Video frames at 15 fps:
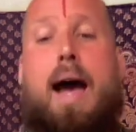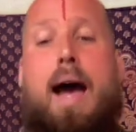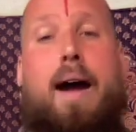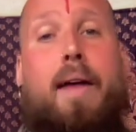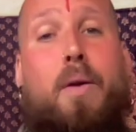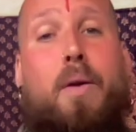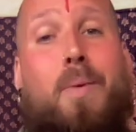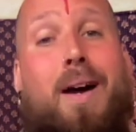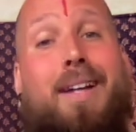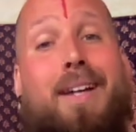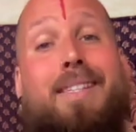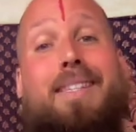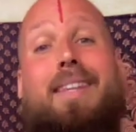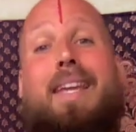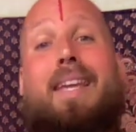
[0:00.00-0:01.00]

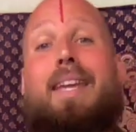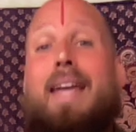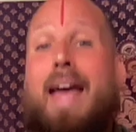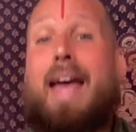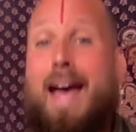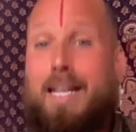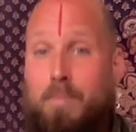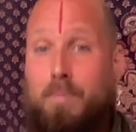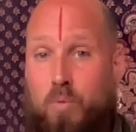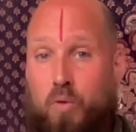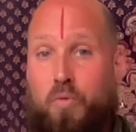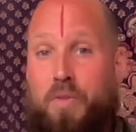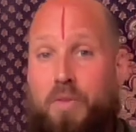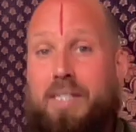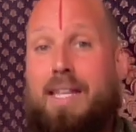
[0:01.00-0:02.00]
Otherwise, the head
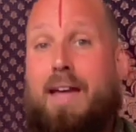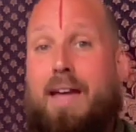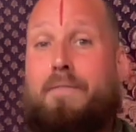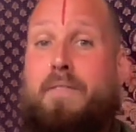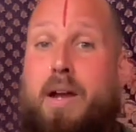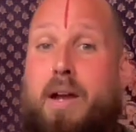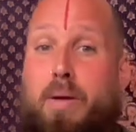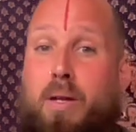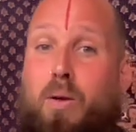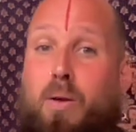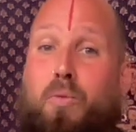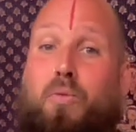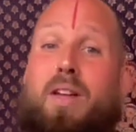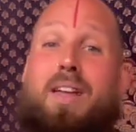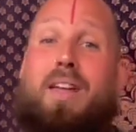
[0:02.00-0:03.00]
movements, they are very good,
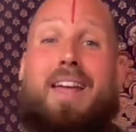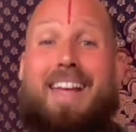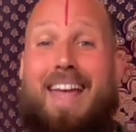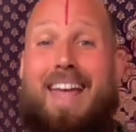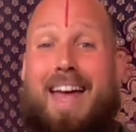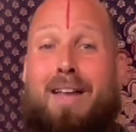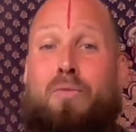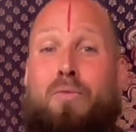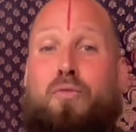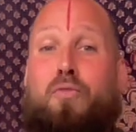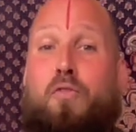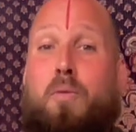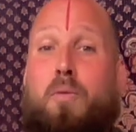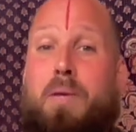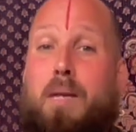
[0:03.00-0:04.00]
again,
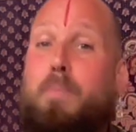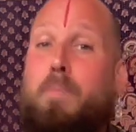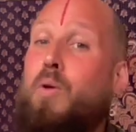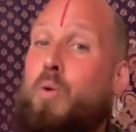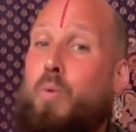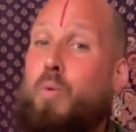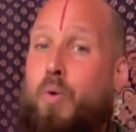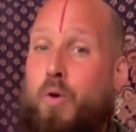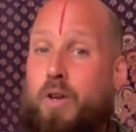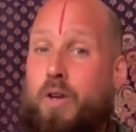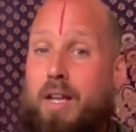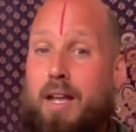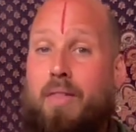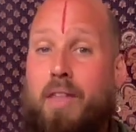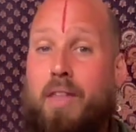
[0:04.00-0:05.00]
for people who work
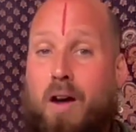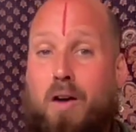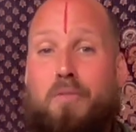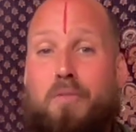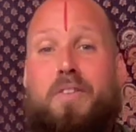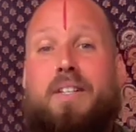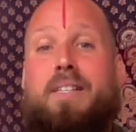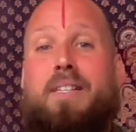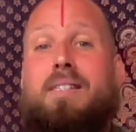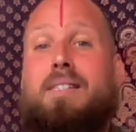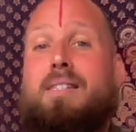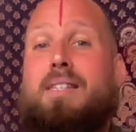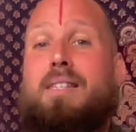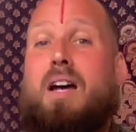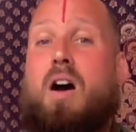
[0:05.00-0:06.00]
in the
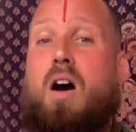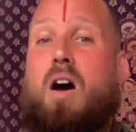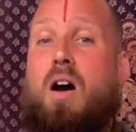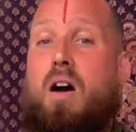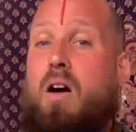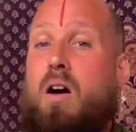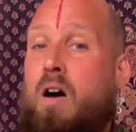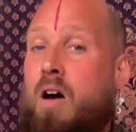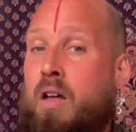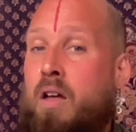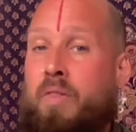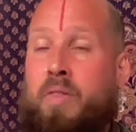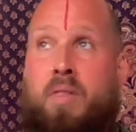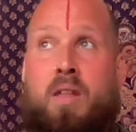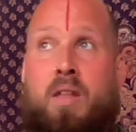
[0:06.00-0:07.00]
office,
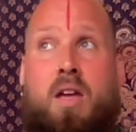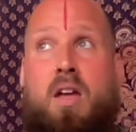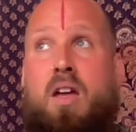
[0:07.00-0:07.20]
on